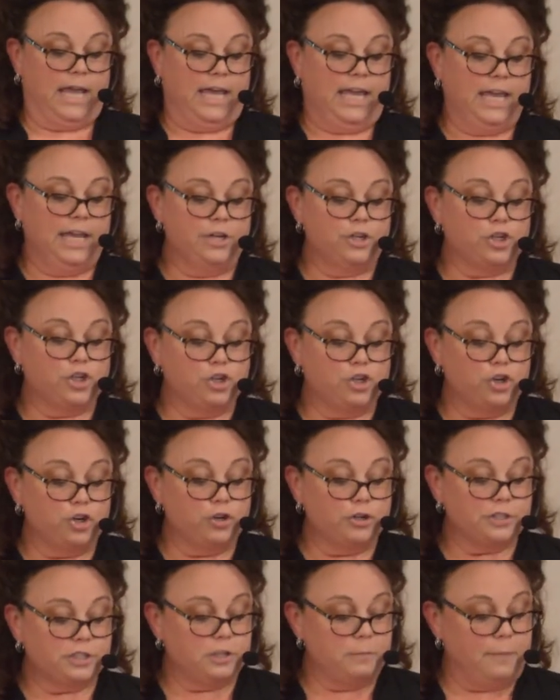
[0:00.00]
He
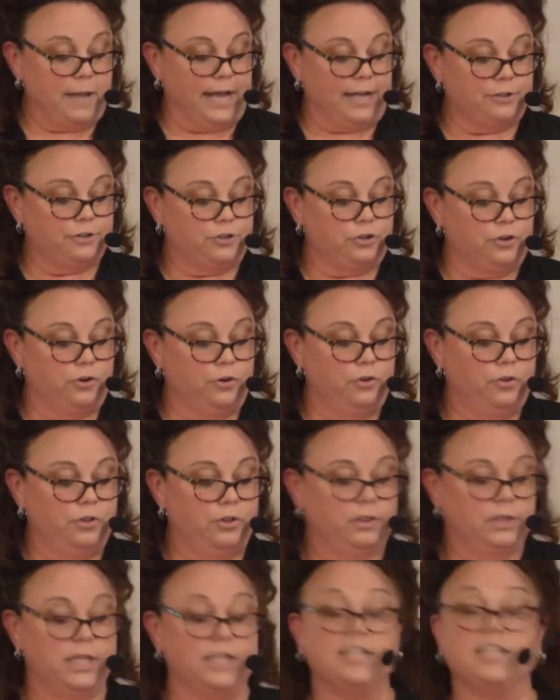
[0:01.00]
assures the master
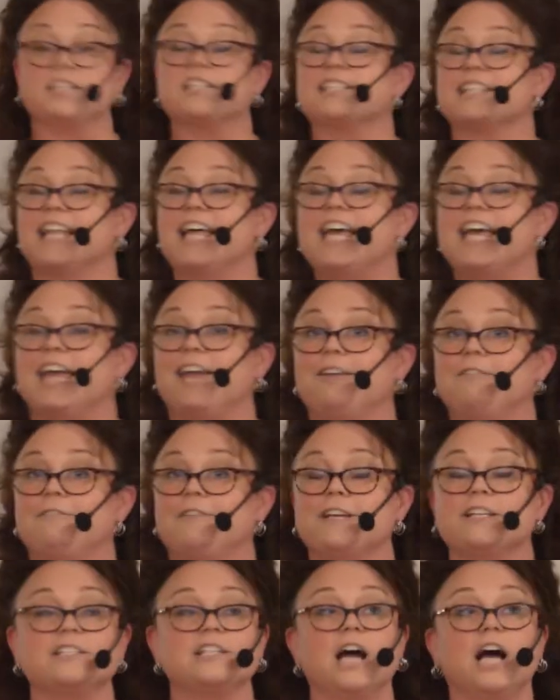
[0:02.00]
that the slave
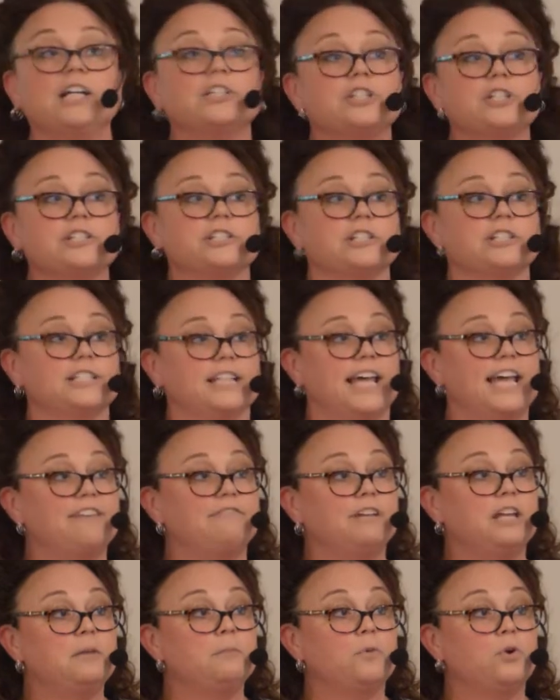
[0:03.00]
is not just a
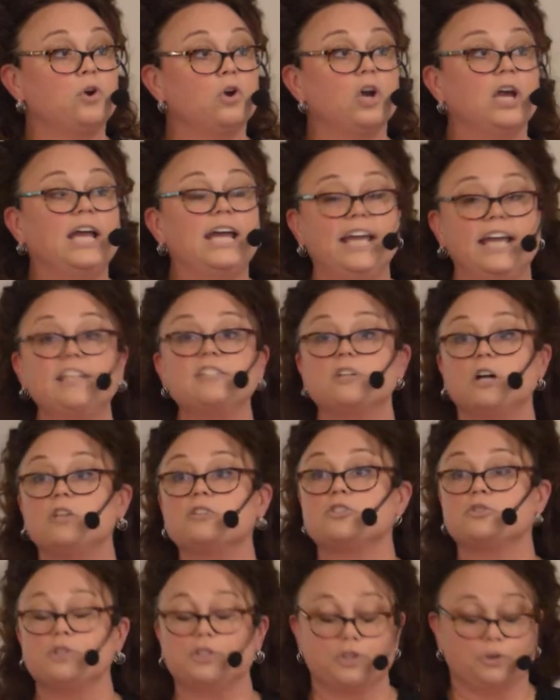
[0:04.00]
slave anymore, he's
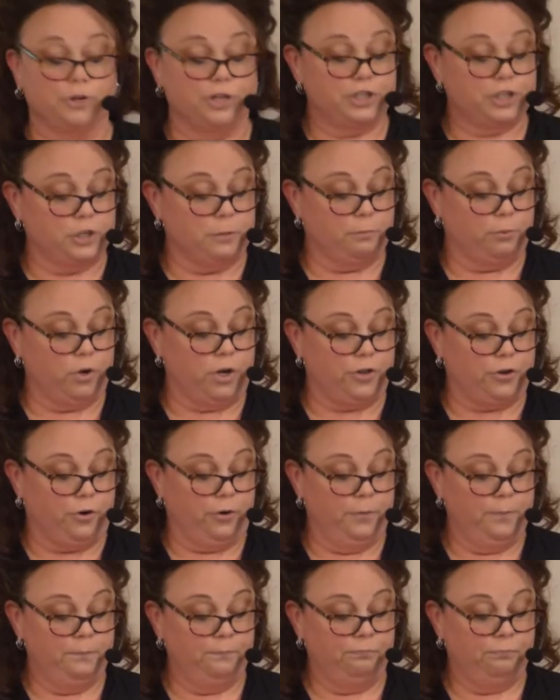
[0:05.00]
also his Christian brother.
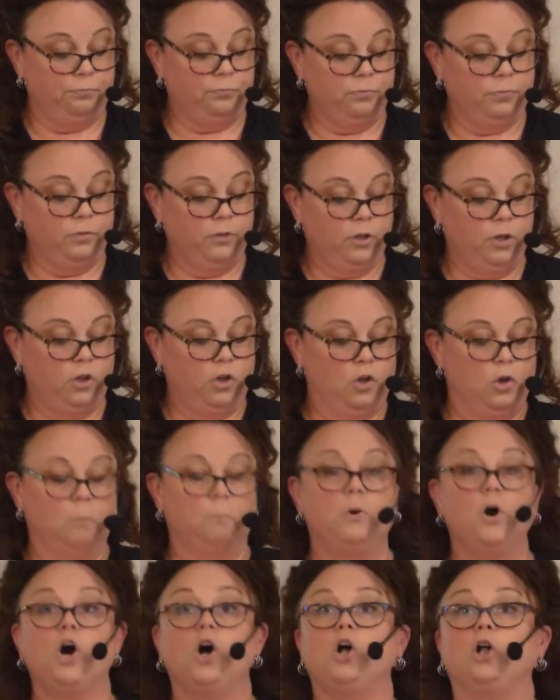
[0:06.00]

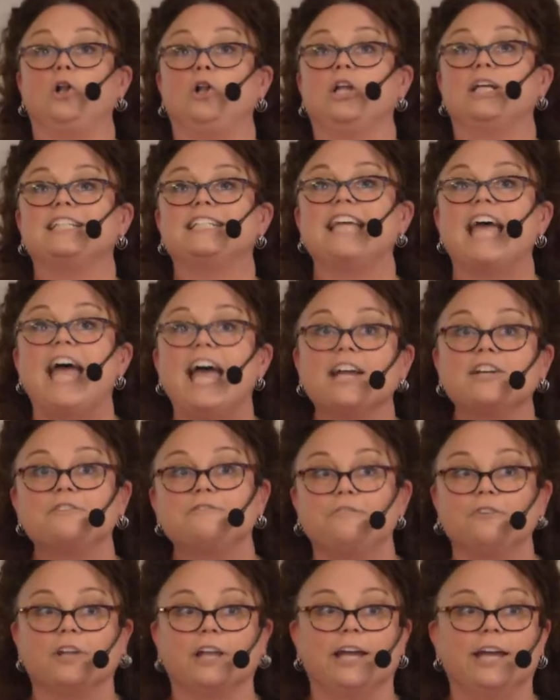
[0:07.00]
Paul
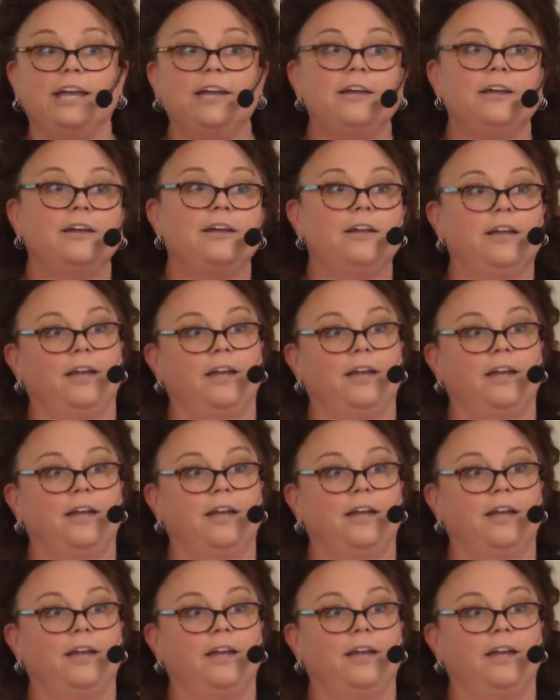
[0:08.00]
tactfully,